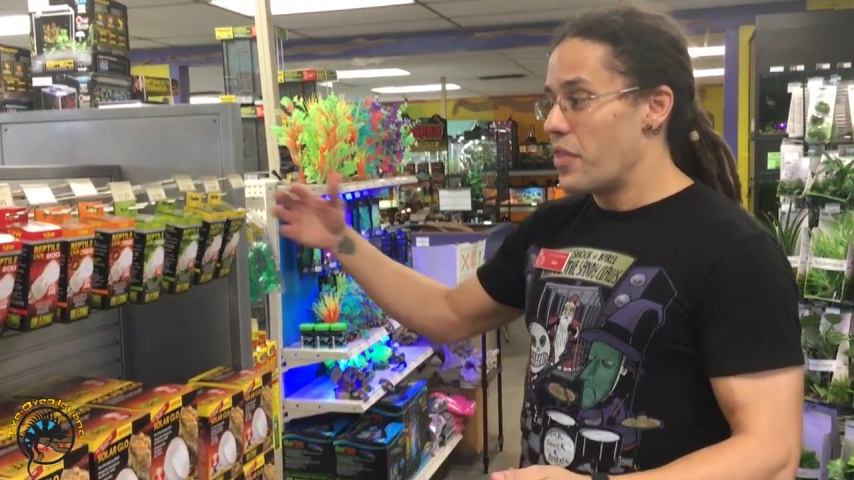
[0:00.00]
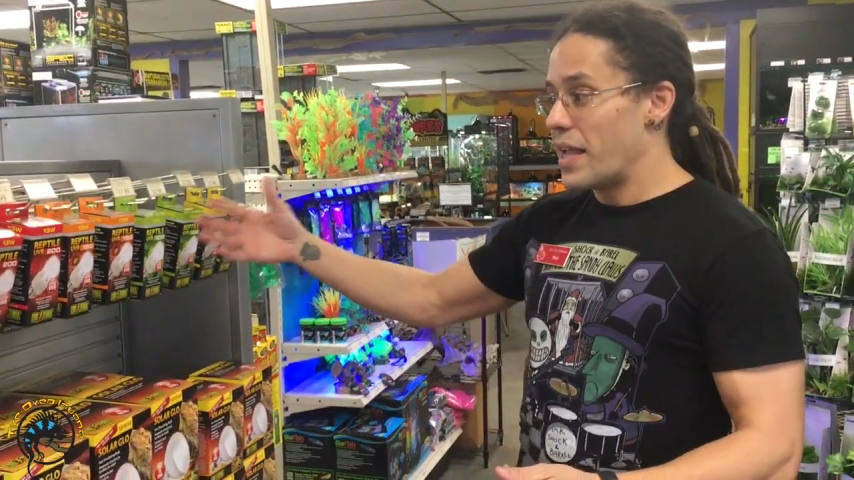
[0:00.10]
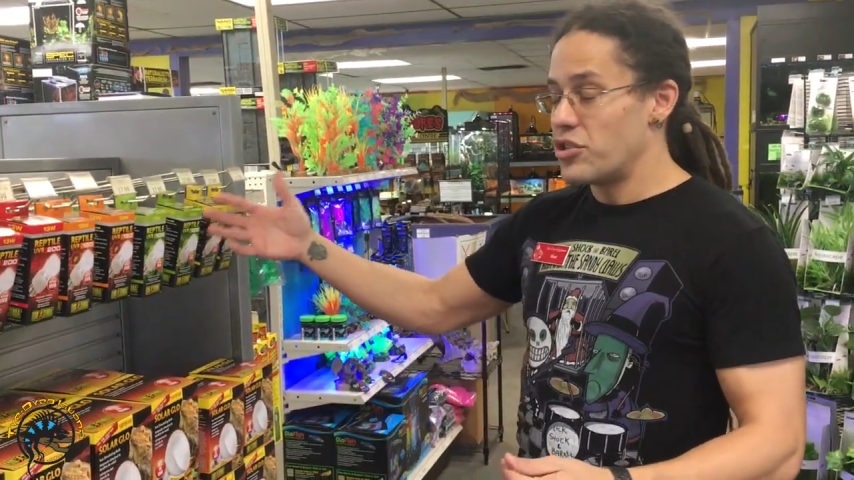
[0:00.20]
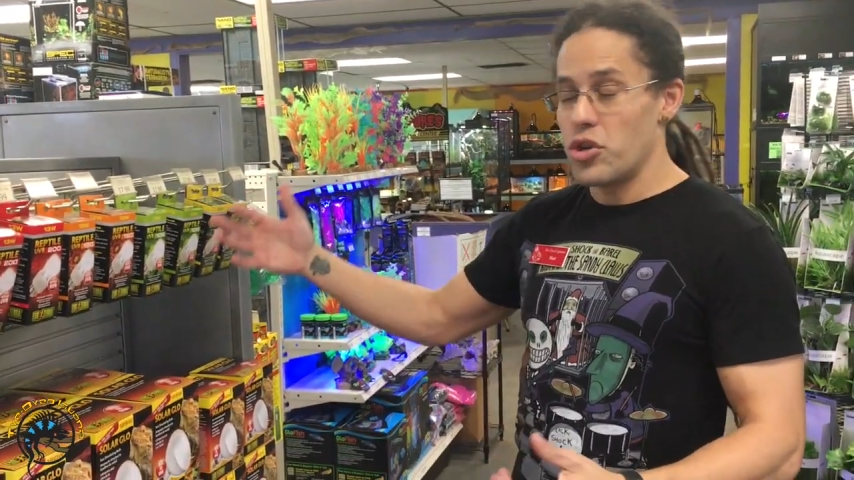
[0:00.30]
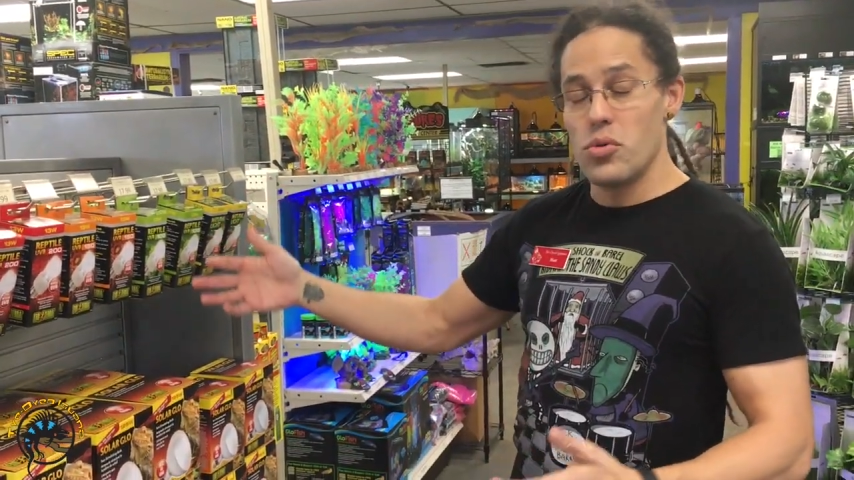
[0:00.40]

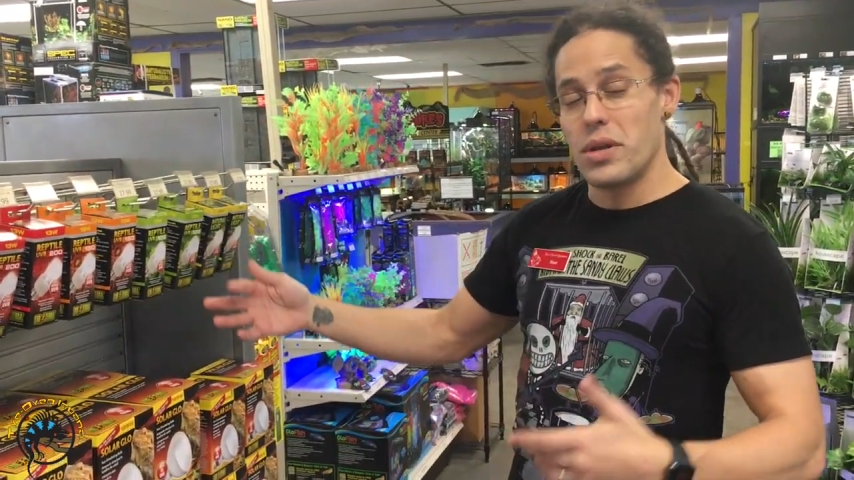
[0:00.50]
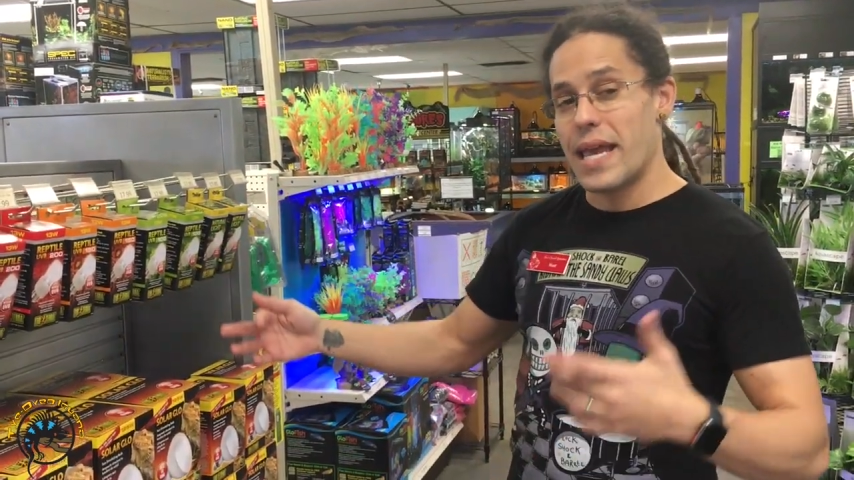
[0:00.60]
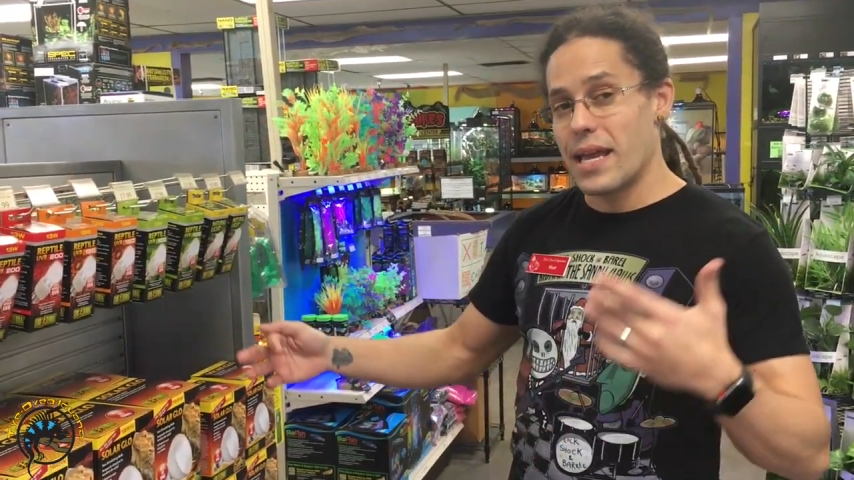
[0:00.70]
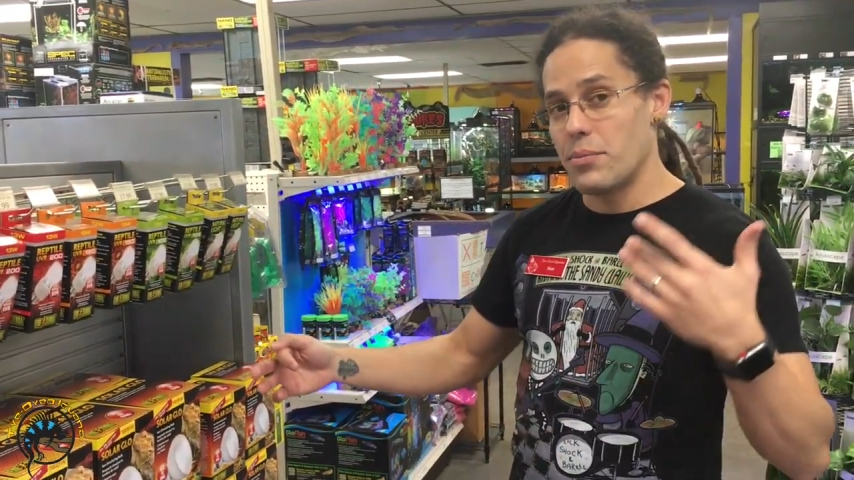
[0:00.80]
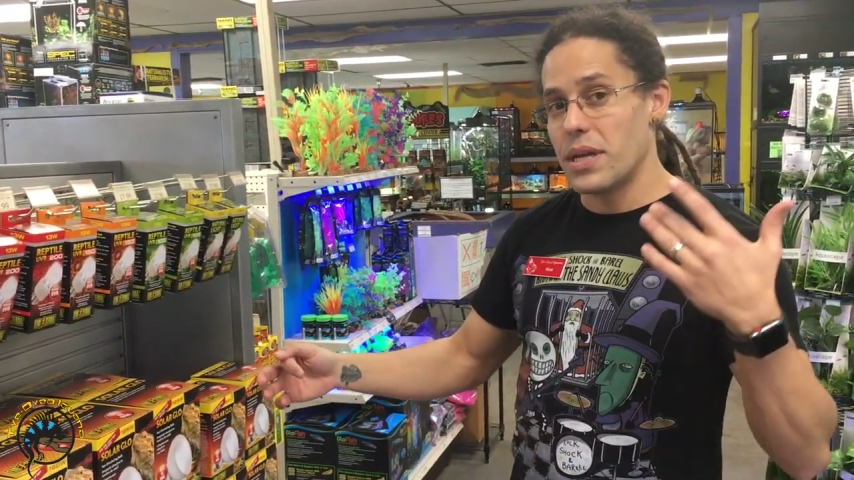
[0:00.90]
they too
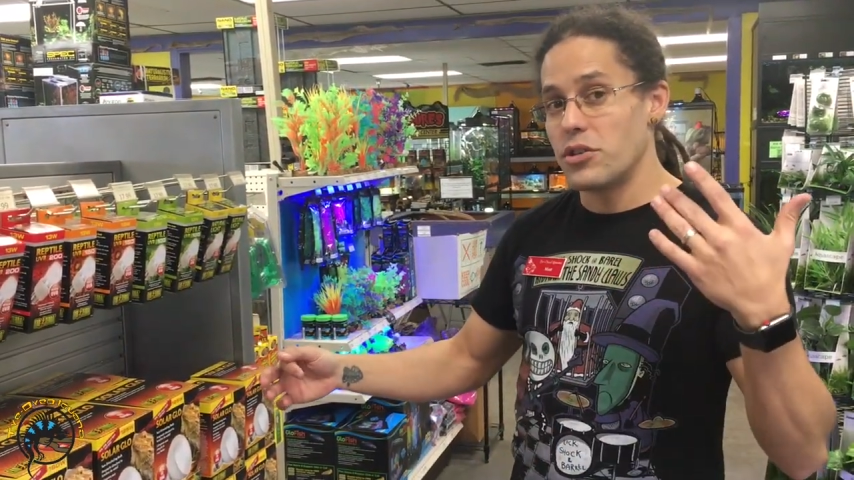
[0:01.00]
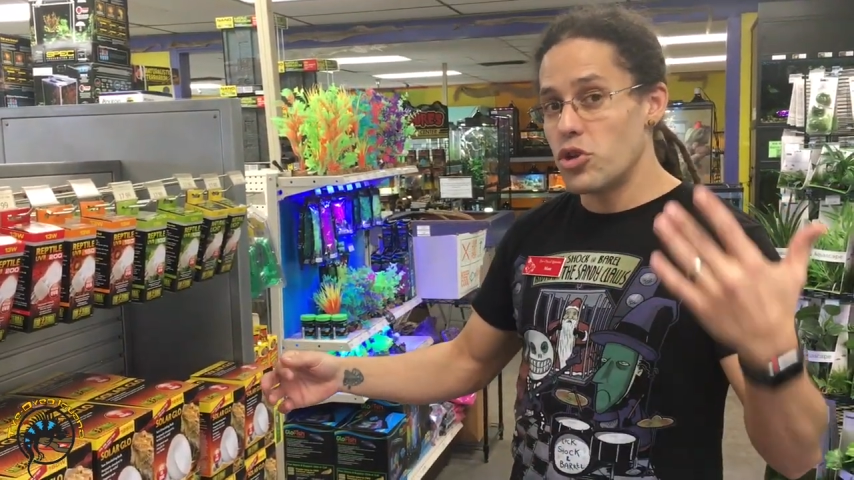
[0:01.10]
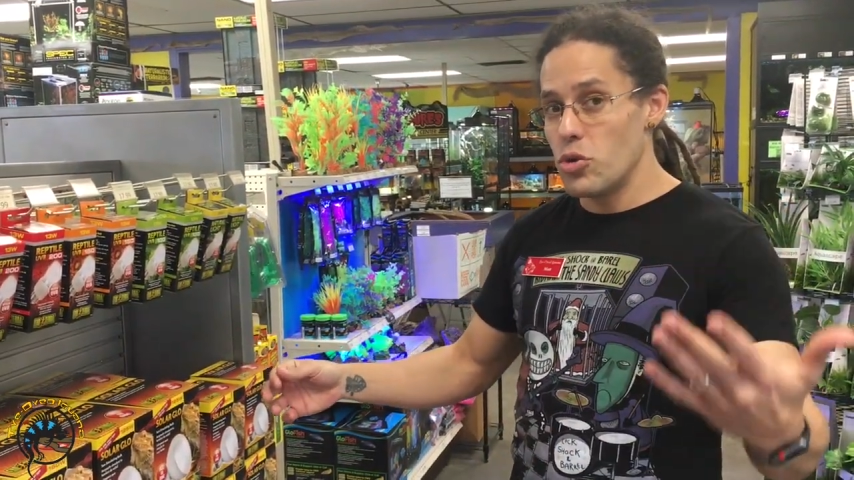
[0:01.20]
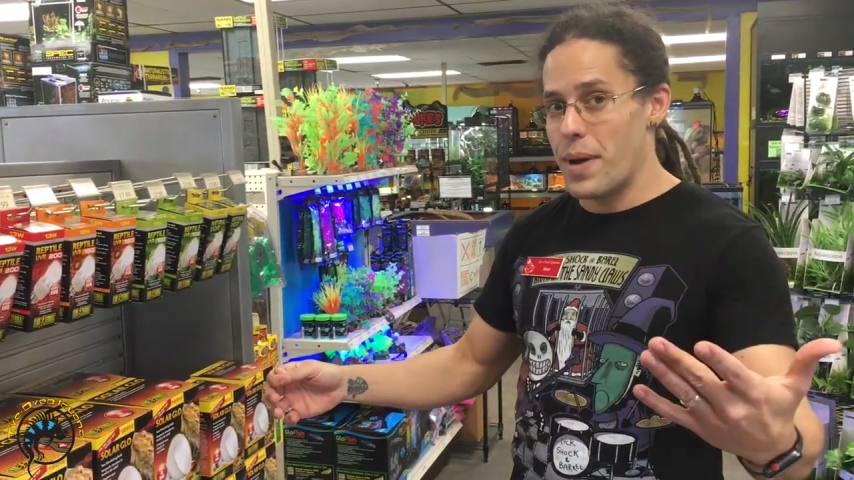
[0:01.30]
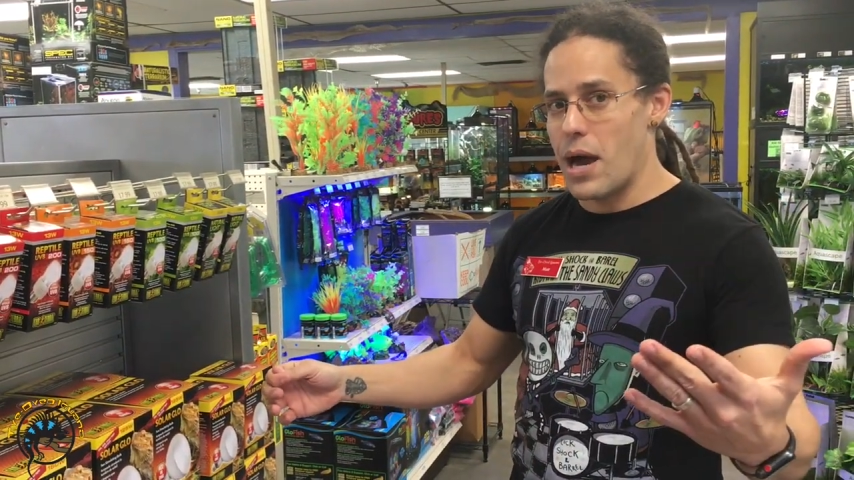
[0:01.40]
can be too